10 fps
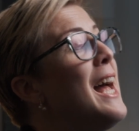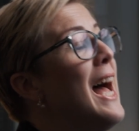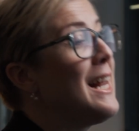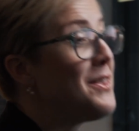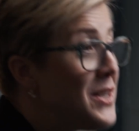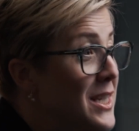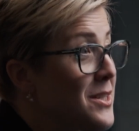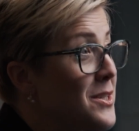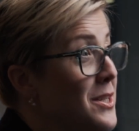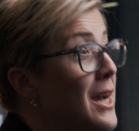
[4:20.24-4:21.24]
And
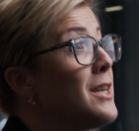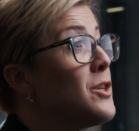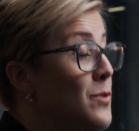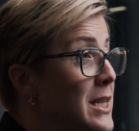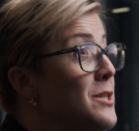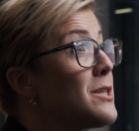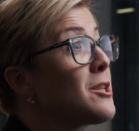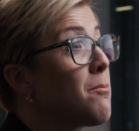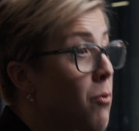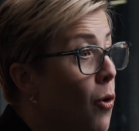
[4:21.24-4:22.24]
this addresses
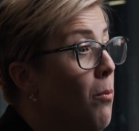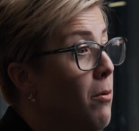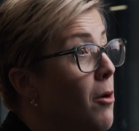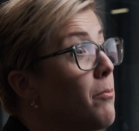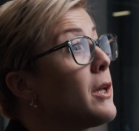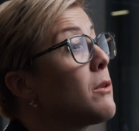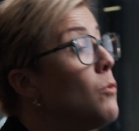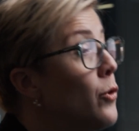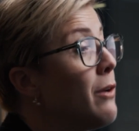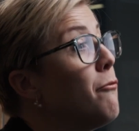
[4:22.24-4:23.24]
the problem that
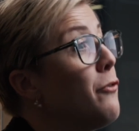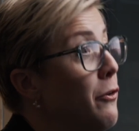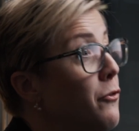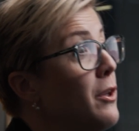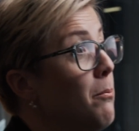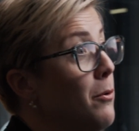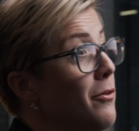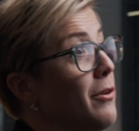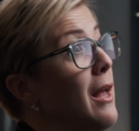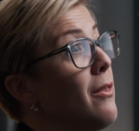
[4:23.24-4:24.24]
more than fifty
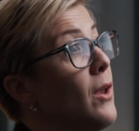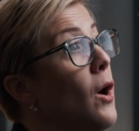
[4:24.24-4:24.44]
percent